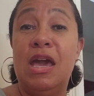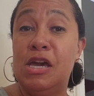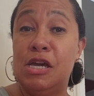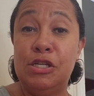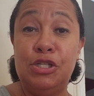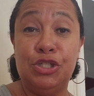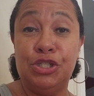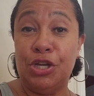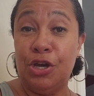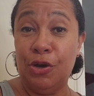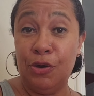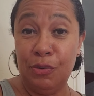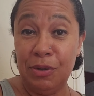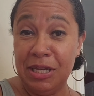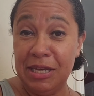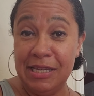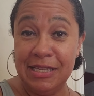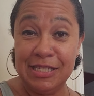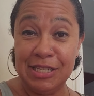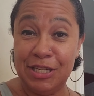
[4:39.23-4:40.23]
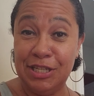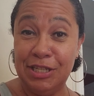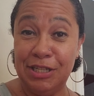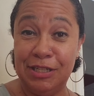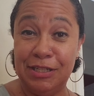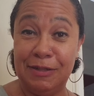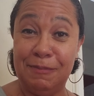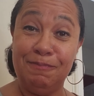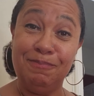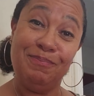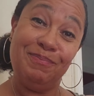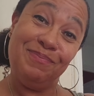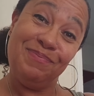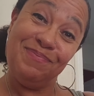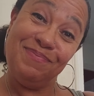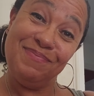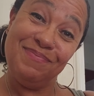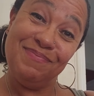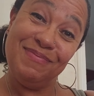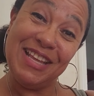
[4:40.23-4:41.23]
it sure is good.
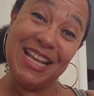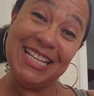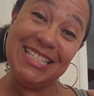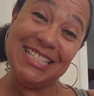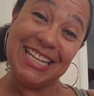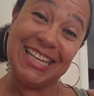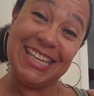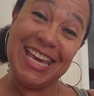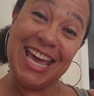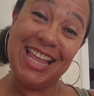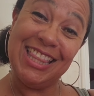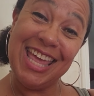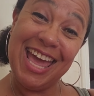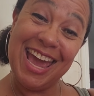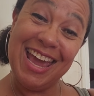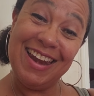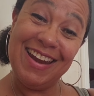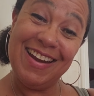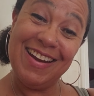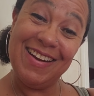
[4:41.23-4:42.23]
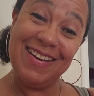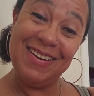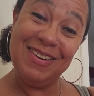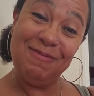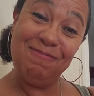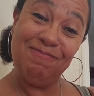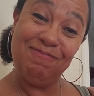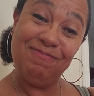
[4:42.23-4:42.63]
Check y'all later.